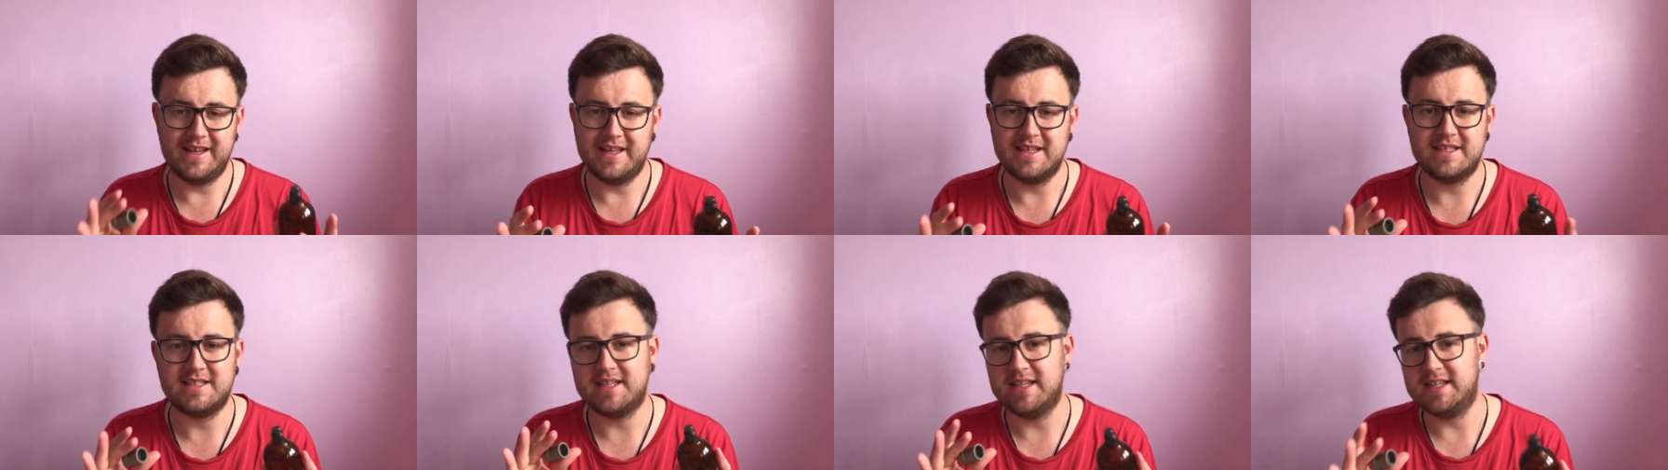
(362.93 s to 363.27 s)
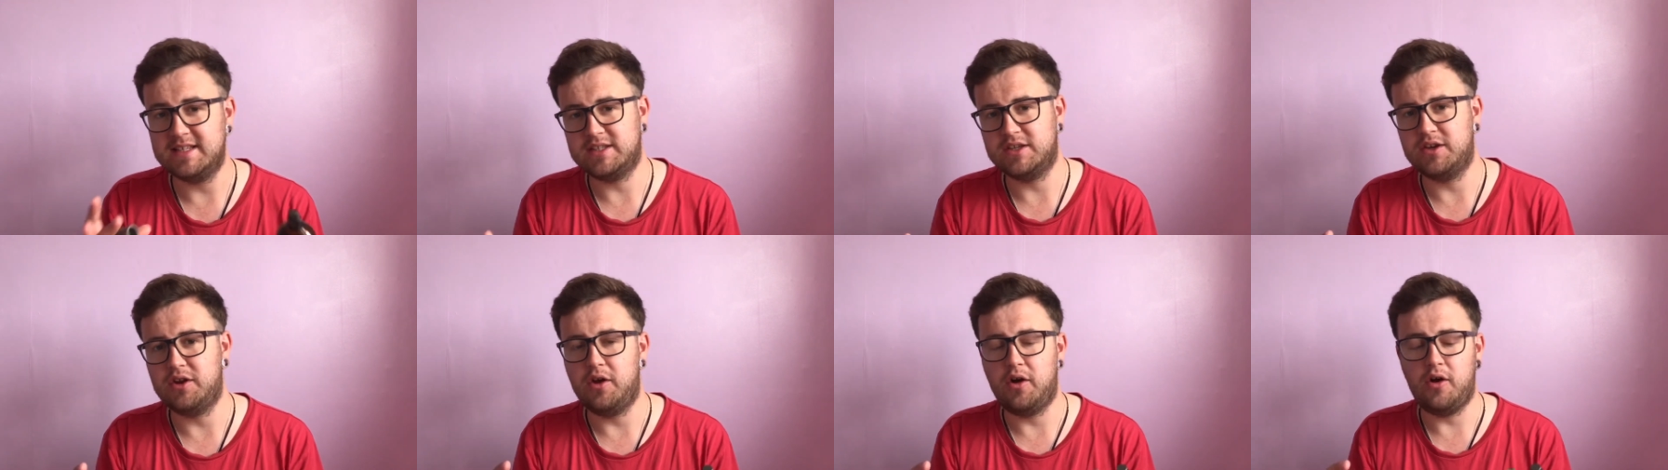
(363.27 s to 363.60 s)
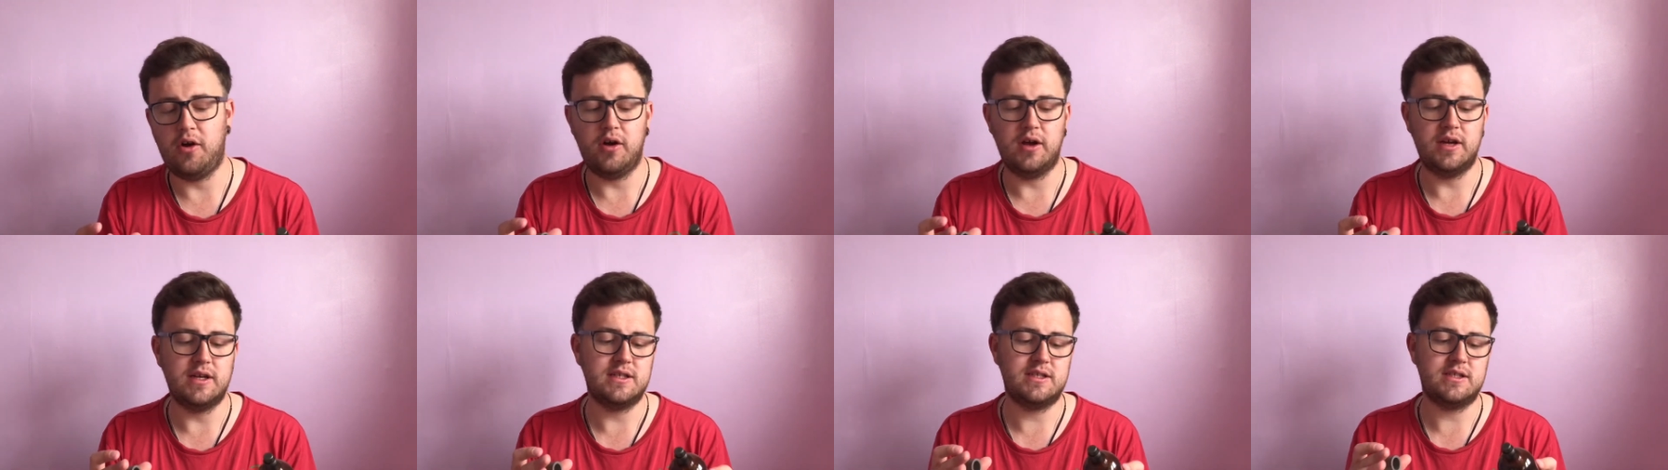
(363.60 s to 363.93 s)
it's
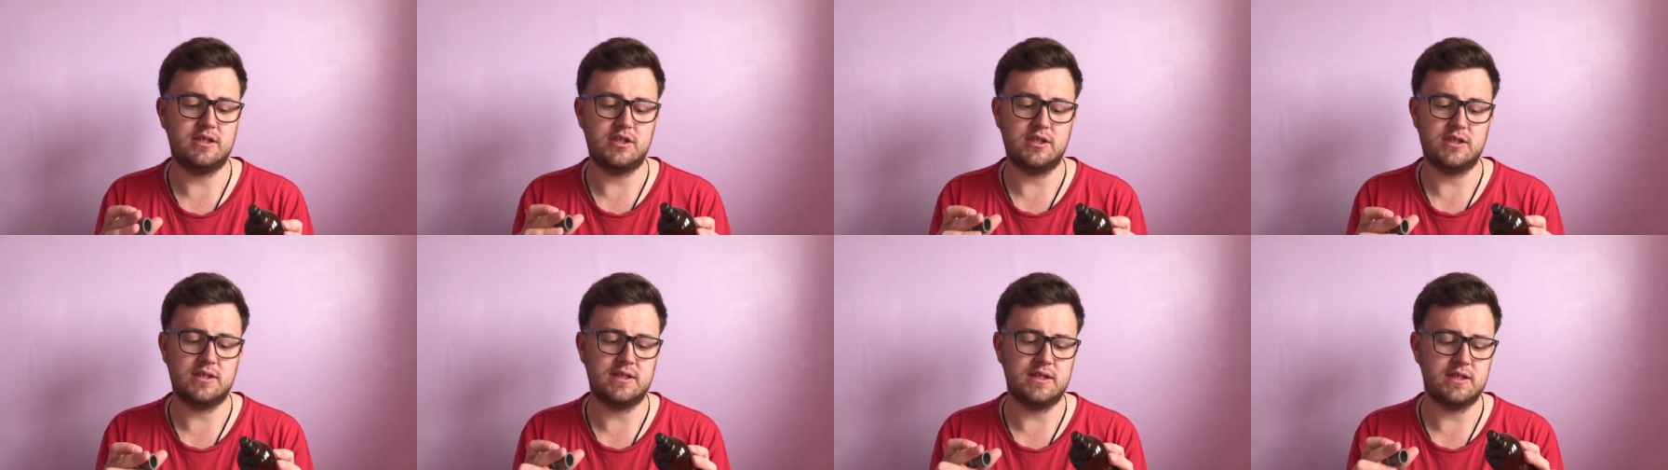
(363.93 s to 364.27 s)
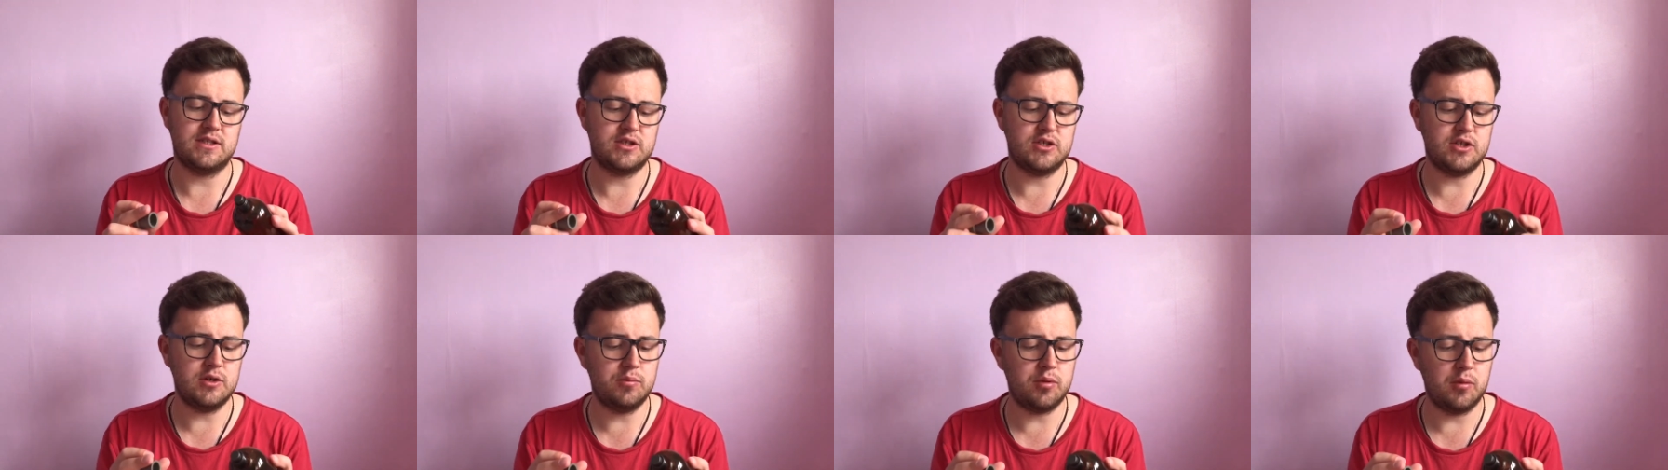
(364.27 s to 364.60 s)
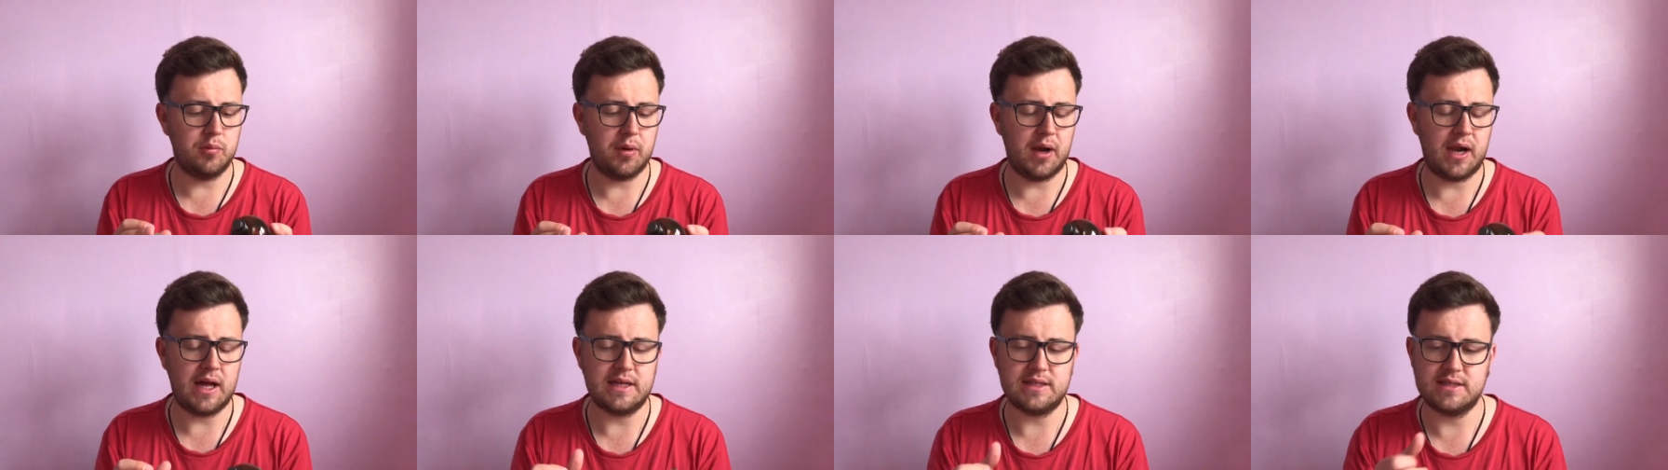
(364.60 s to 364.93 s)
not. It's just a super
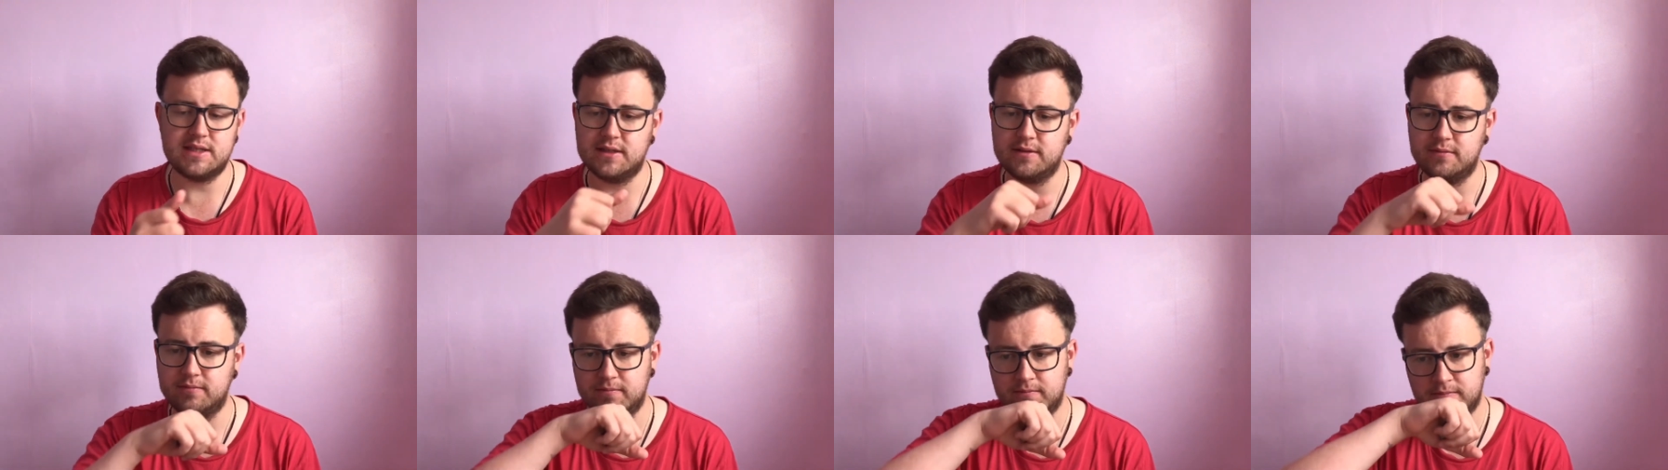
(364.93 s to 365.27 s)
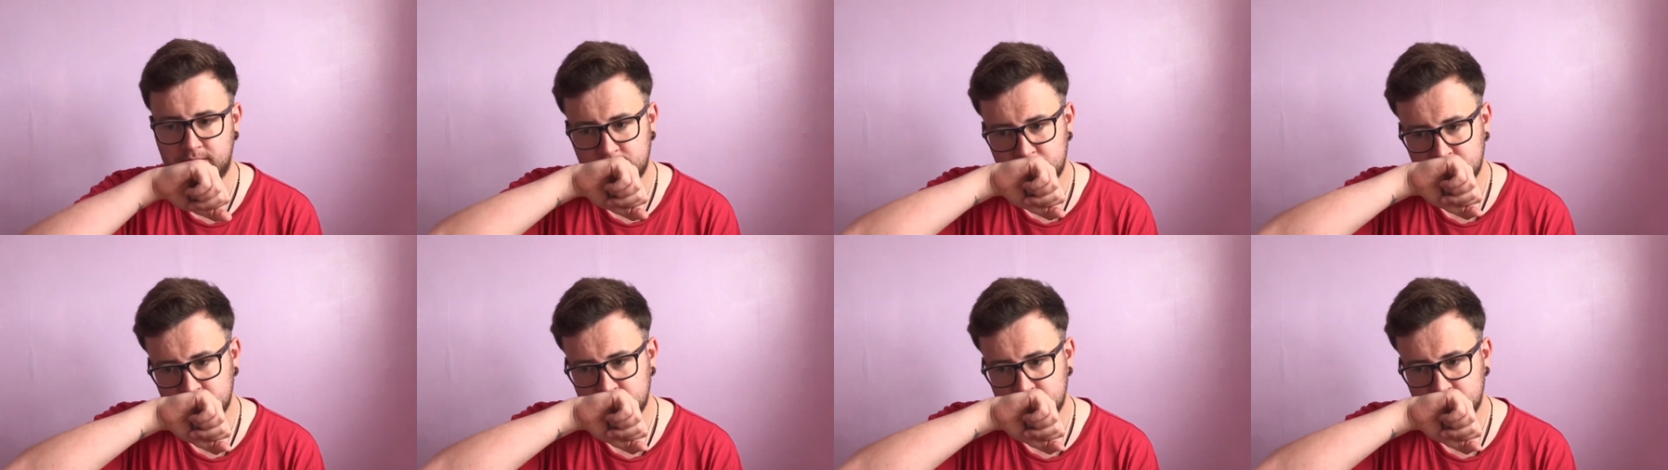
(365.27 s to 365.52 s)
pleasant,